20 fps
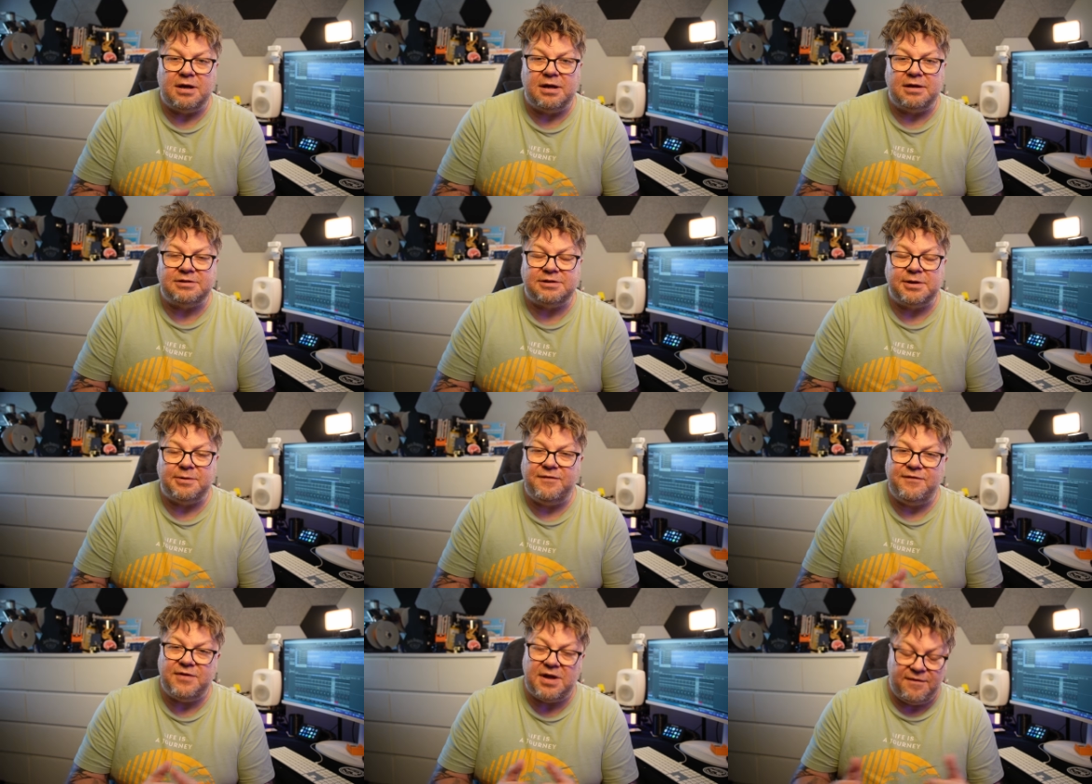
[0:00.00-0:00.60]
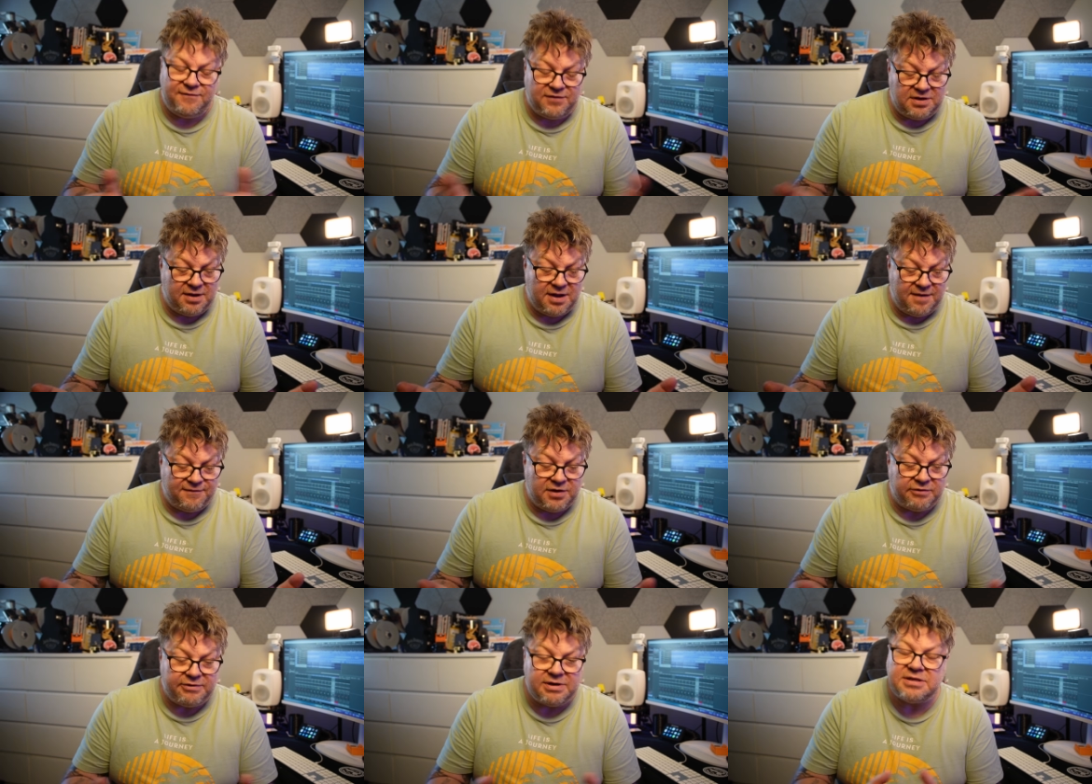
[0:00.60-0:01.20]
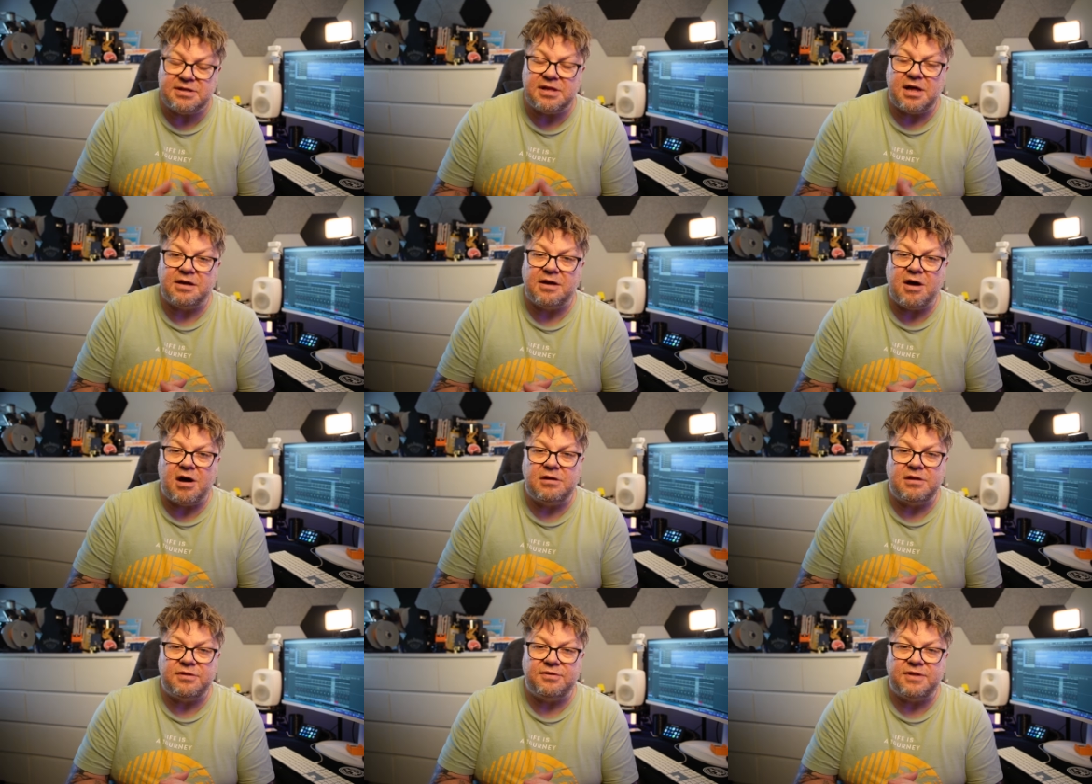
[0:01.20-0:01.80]
So if you're into that
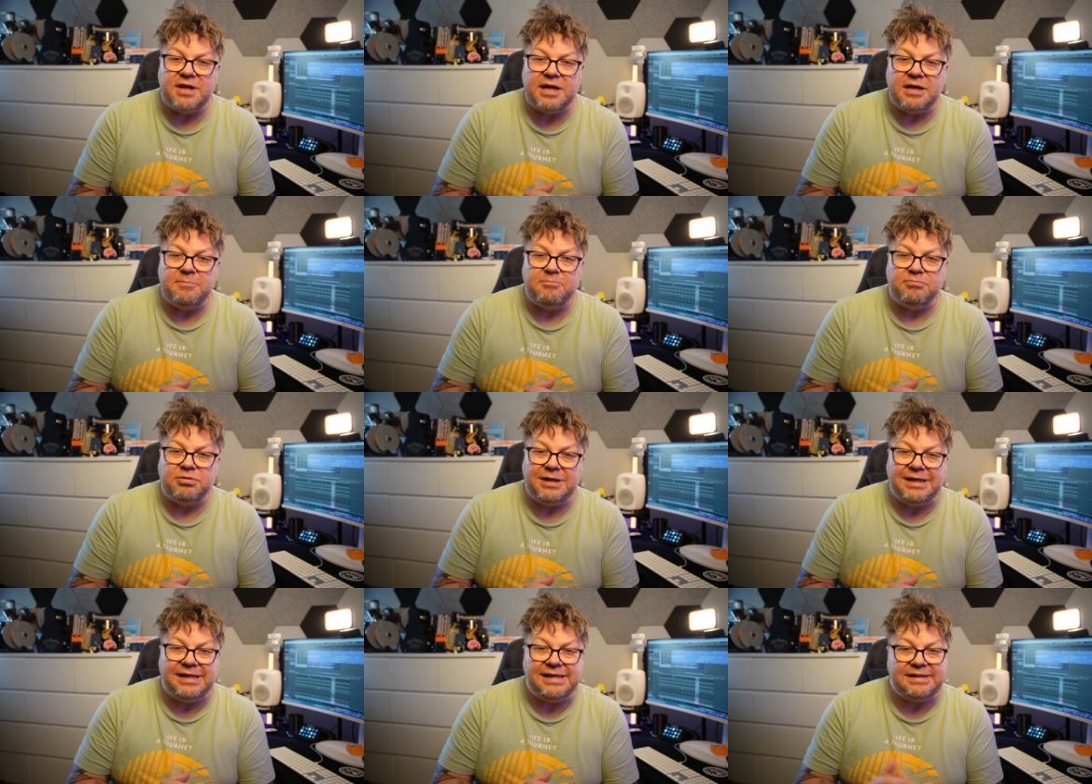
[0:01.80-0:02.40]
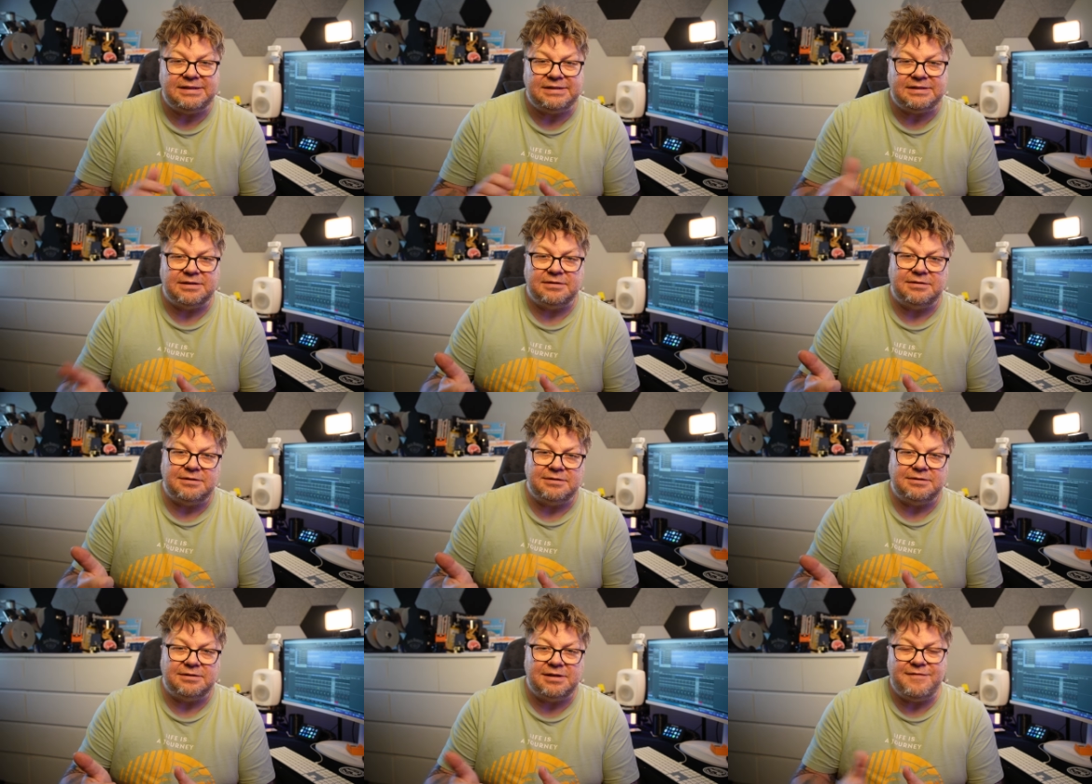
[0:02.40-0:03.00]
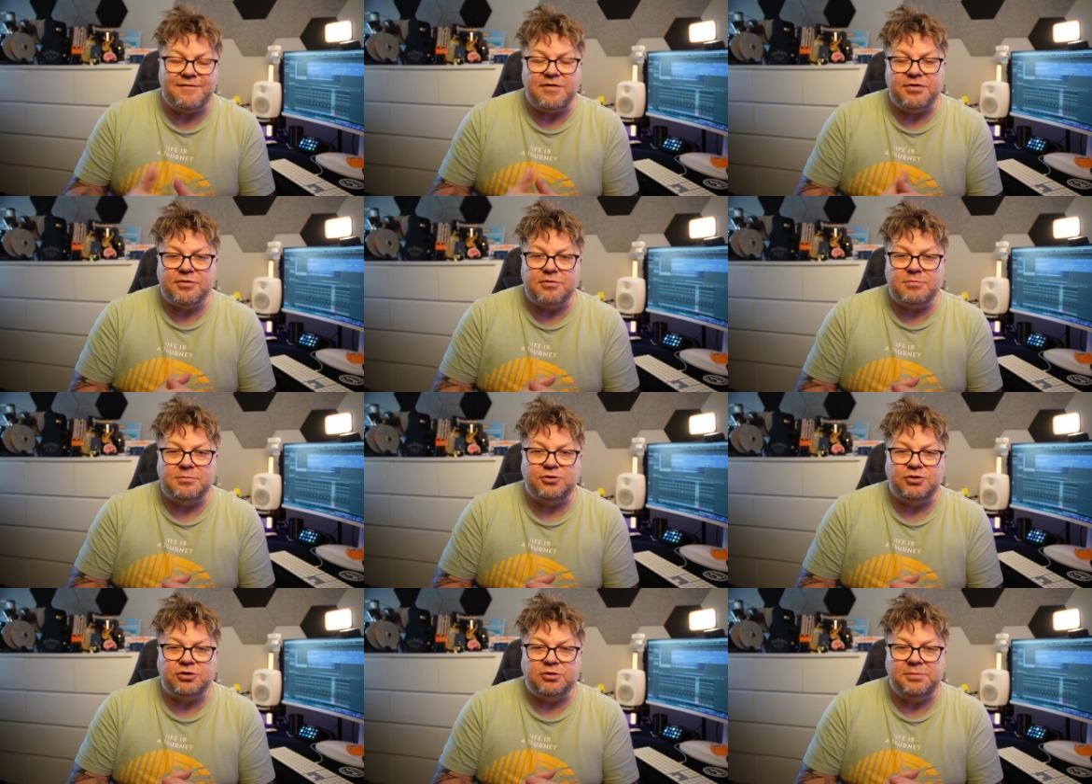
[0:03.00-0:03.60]
kind of thing, please leave a
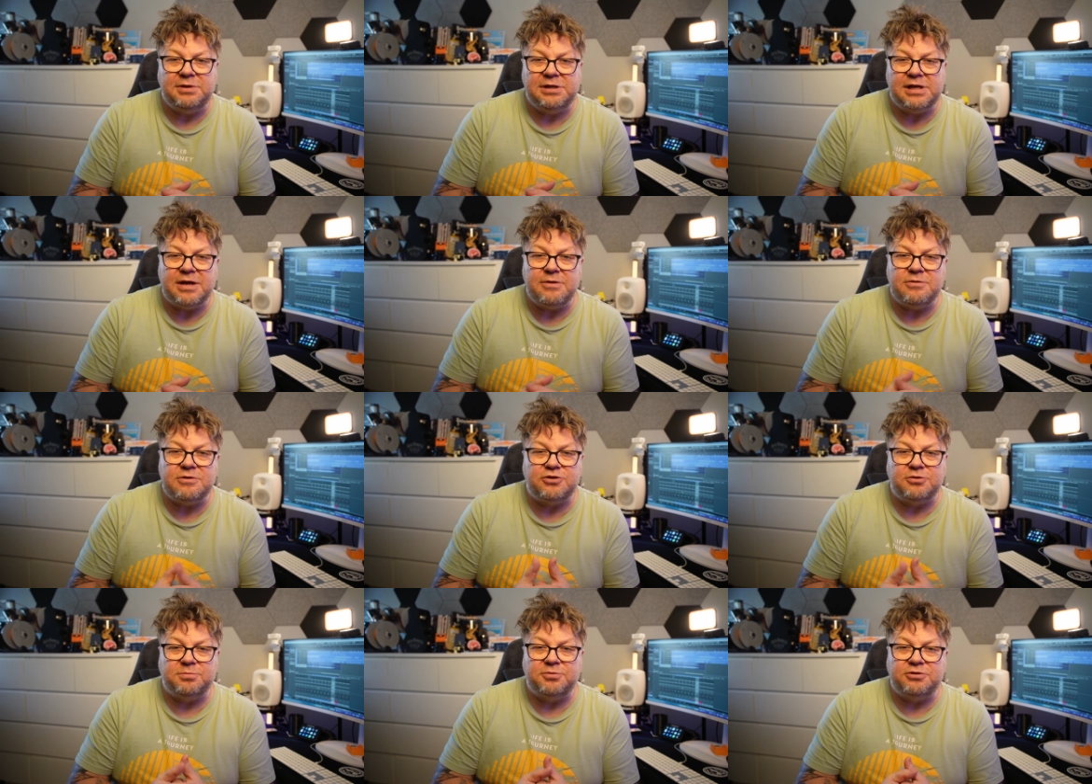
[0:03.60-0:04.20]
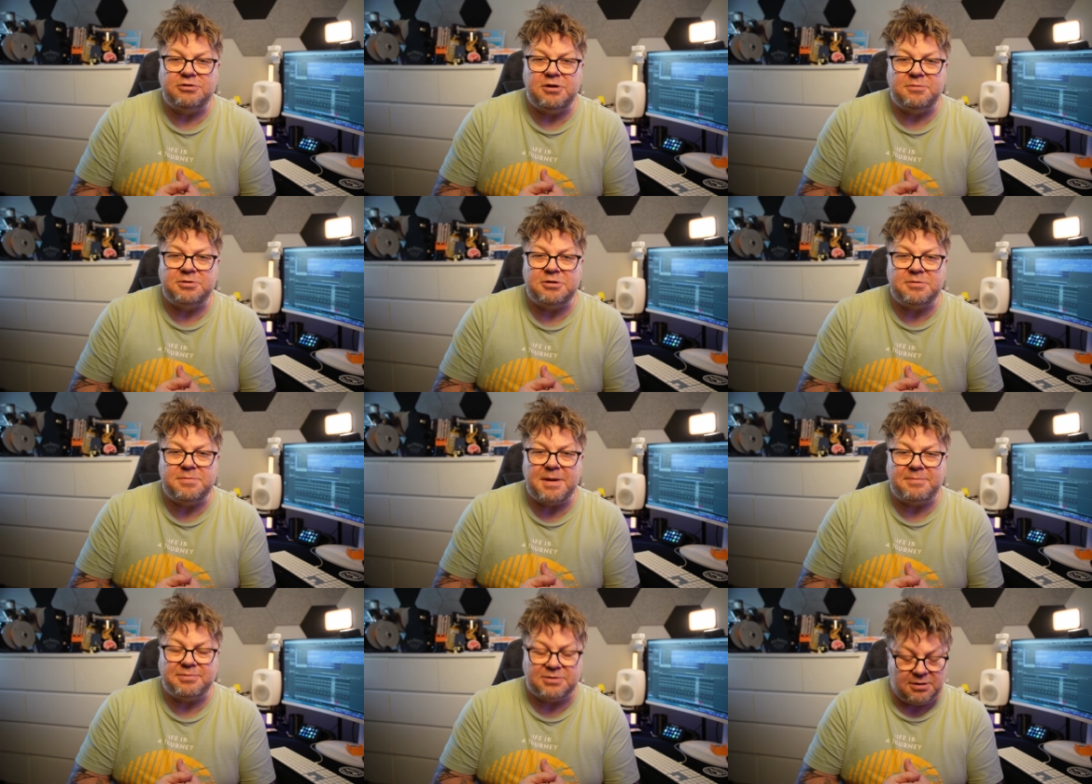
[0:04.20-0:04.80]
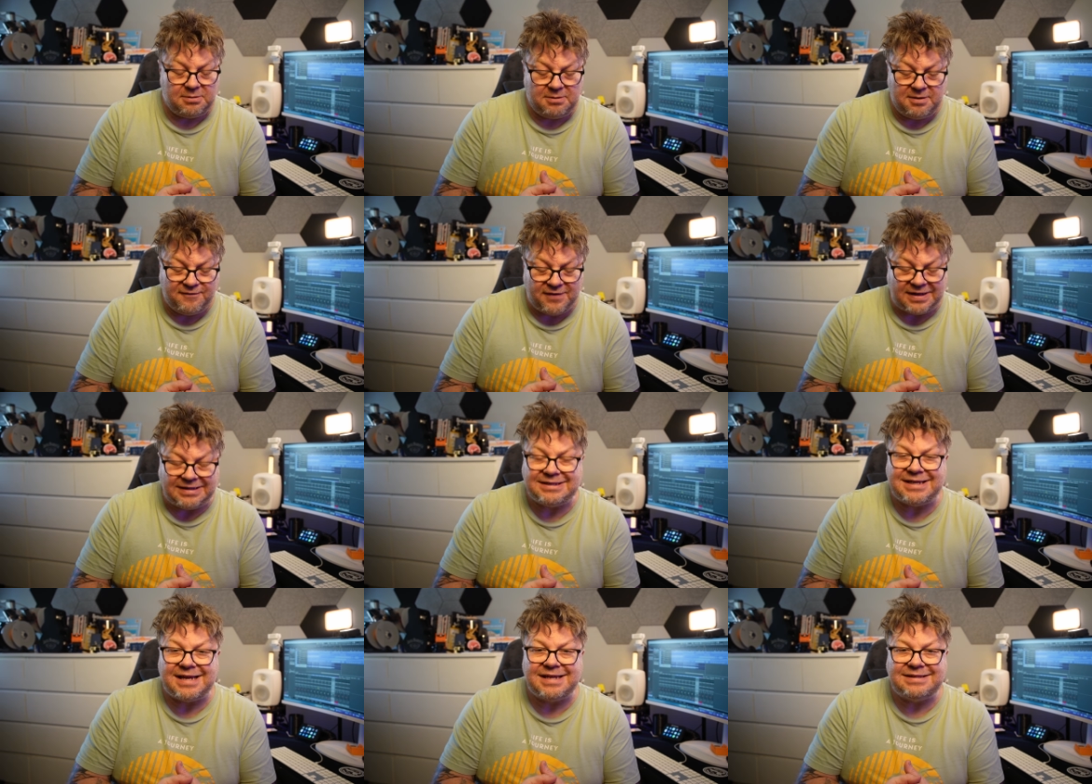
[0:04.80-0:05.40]
thumbs up. You know, a subscription would be absolutely
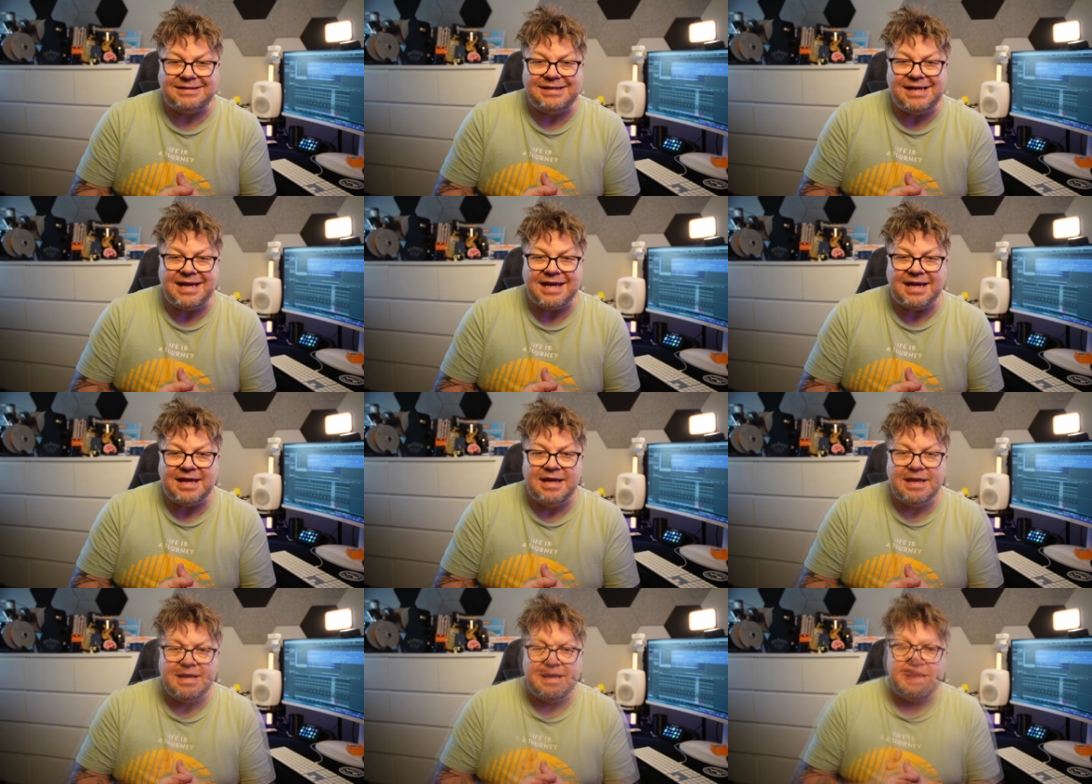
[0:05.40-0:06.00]
fantastic.